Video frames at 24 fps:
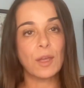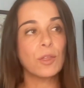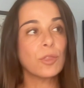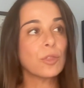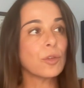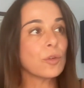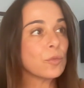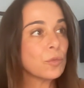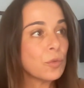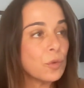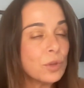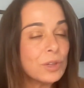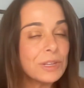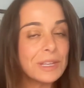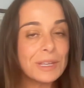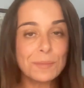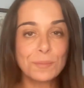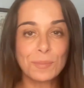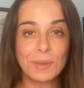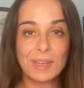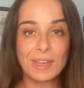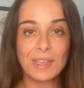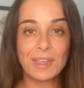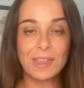The ruling
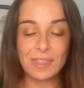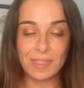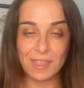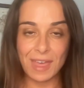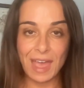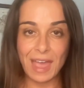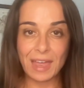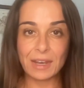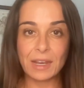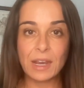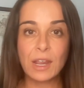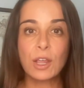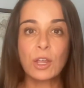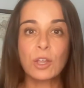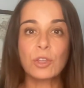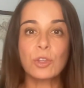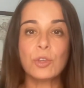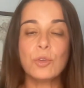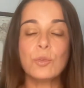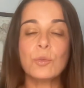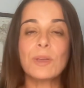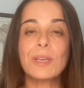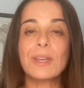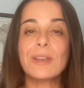being that
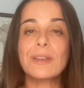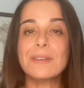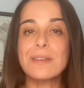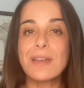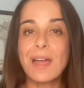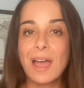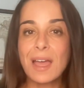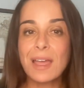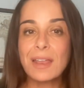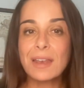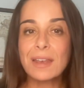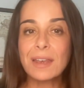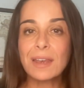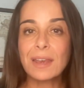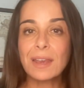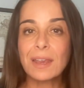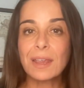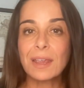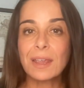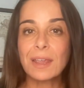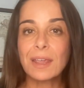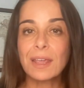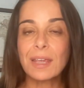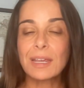you cannot
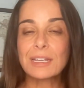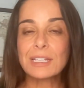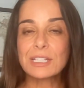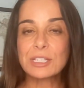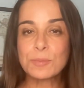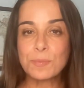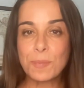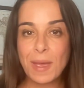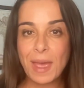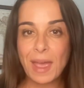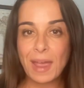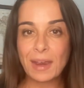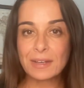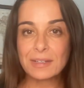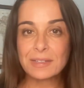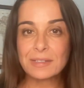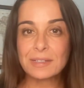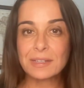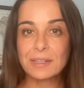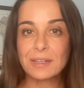expect